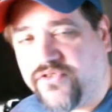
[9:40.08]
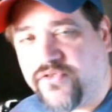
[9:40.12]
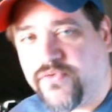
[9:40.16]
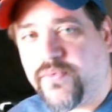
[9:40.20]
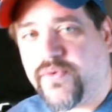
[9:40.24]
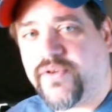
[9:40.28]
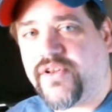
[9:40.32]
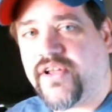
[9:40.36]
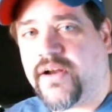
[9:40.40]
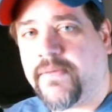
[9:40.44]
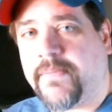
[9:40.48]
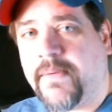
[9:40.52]
as
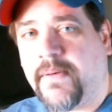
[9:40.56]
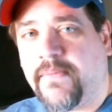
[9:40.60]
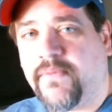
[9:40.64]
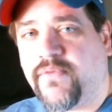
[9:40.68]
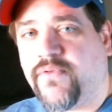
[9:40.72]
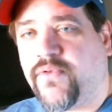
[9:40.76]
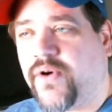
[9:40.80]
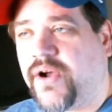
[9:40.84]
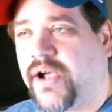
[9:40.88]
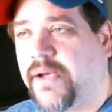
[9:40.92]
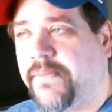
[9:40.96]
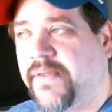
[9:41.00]
we talked about
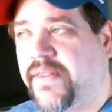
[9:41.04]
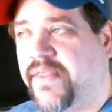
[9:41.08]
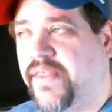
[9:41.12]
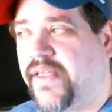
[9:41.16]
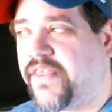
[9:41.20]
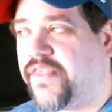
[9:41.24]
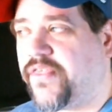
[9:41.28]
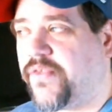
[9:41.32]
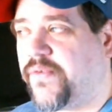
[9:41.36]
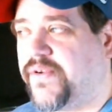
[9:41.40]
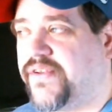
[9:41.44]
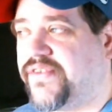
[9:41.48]
before, come in
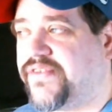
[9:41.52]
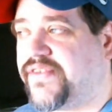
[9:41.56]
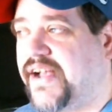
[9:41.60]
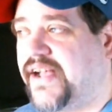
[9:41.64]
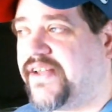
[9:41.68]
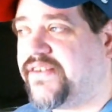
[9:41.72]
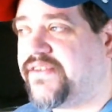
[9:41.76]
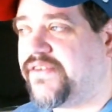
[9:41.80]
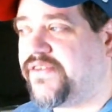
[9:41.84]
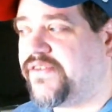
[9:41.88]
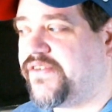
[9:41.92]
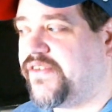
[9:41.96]
like three
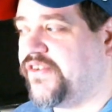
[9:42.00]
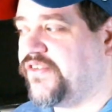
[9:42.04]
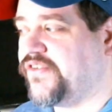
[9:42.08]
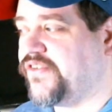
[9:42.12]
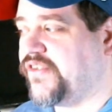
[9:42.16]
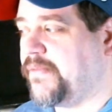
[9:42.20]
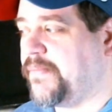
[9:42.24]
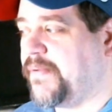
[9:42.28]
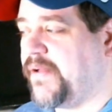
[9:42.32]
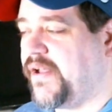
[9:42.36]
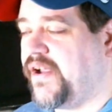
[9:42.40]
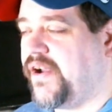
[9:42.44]
sizes. There's
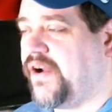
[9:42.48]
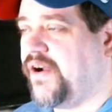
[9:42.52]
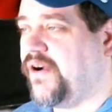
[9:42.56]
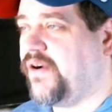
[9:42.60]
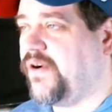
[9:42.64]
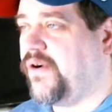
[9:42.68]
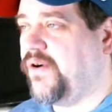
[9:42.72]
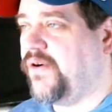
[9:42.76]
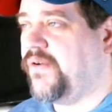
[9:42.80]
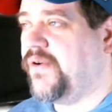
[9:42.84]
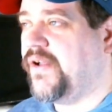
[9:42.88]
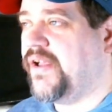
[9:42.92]
the
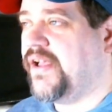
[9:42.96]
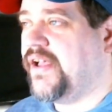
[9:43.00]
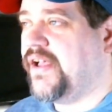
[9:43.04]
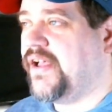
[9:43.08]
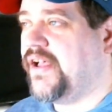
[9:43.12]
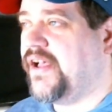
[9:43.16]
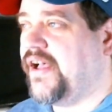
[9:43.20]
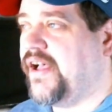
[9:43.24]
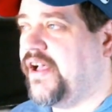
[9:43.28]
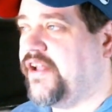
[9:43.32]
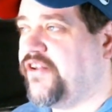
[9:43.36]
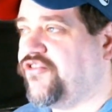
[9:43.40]
Pajero
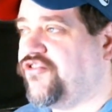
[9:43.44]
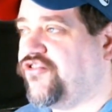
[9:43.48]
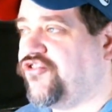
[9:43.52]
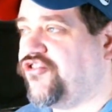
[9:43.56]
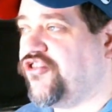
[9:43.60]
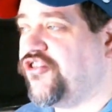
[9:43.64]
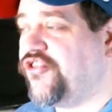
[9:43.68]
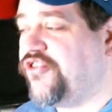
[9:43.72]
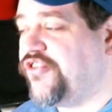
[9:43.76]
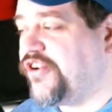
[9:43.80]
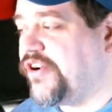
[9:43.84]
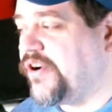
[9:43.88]
uh,
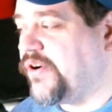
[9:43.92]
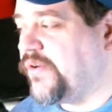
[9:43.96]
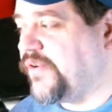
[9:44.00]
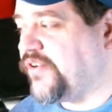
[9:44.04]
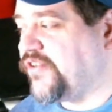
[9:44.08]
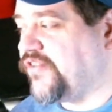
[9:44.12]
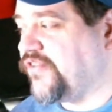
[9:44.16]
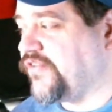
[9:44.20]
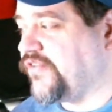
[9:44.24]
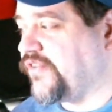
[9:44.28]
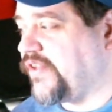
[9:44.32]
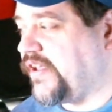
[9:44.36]
Junior,
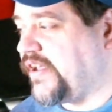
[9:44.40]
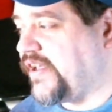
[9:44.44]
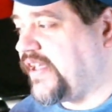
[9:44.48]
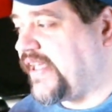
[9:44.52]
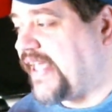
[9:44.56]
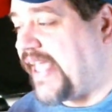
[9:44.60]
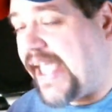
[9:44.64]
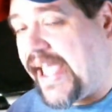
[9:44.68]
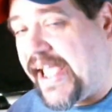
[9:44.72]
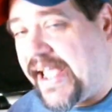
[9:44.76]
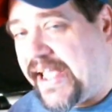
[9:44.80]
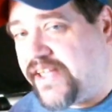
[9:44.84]
which is a
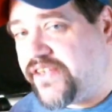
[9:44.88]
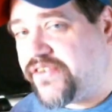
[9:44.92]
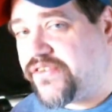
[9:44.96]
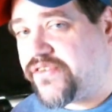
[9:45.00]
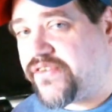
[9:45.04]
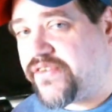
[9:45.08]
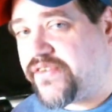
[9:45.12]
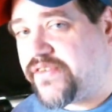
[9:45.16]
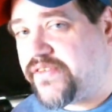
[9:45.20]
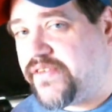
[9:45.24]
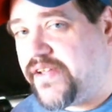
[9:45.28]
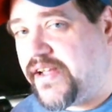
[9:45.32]

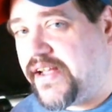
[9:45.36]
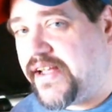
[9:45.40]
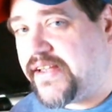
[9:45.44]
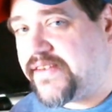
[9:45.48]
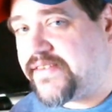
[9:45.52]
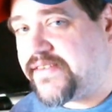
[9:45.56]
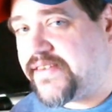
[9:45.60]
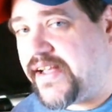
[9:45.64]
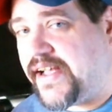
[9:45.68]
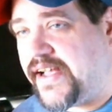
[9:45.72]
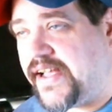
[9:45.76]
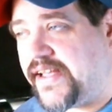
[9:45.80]
case uh,
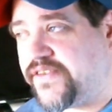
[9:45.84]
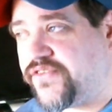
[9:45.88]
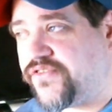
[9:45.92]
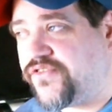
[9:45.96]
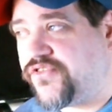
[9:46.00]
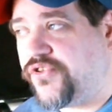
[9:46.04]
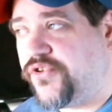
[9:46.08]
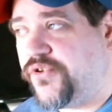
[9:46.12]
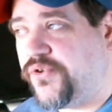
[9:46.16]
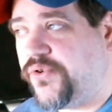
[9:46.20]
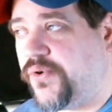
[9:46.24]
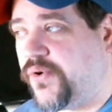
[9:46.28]
size
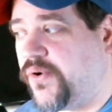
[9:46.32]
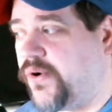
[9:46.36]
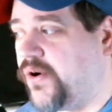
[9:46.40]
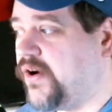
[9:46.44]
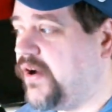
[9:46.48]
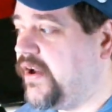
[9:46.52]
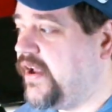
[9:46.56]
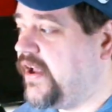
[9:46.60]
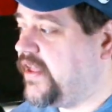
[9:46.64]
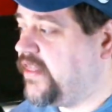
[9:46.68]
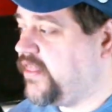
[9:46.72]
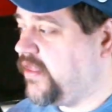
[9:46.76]
two
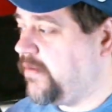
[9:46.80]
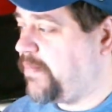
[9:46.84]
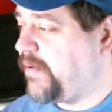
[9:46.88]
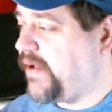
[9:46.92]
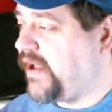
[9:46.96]
door, the